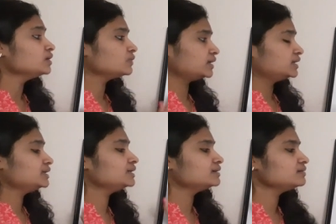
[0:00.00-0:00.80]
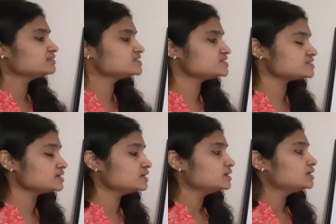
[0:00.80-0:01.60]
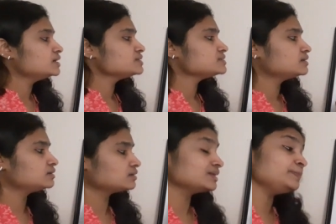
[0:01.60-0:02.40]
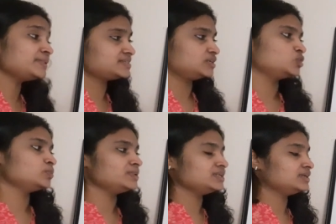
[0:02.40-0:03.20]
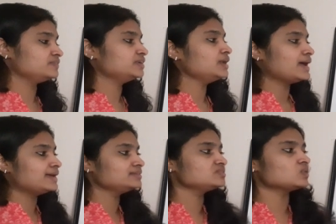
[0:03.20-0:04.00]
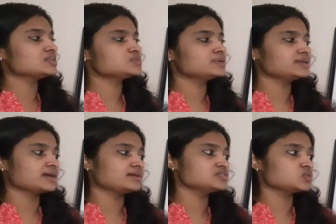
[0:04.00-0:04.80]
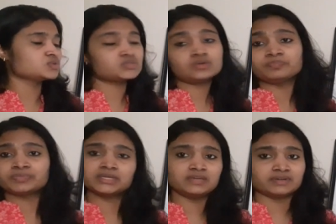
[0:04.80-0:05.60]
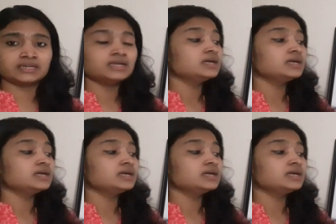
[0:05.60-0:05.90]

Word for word: Okay, here this is a uh, clipper circuit being given and the transfer carrier is also given.